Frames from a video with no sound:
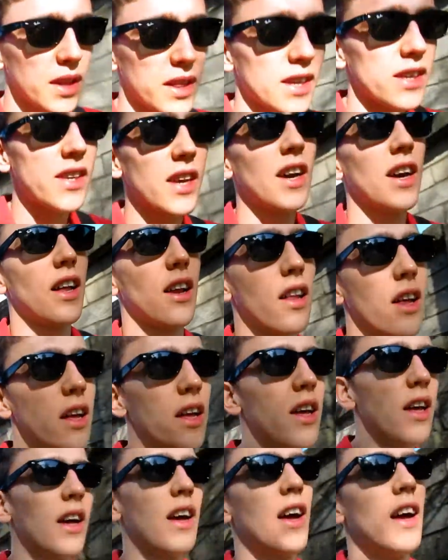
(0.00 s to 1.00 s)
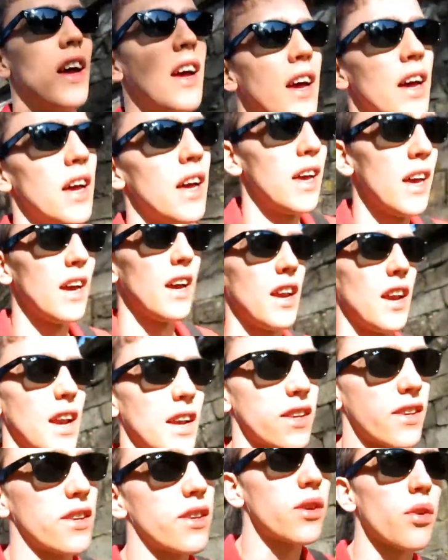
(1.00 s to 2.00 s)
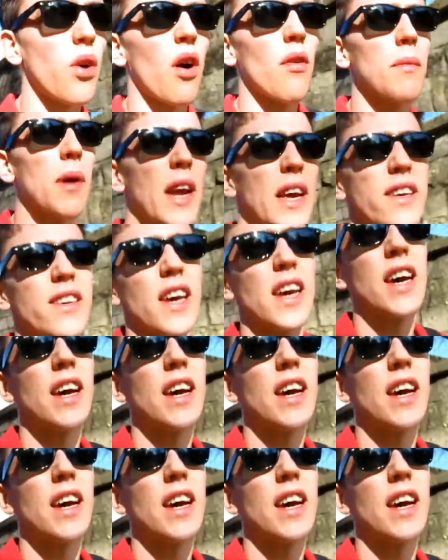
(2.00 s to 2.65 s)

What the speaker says: this hill, in less than 12 minutes.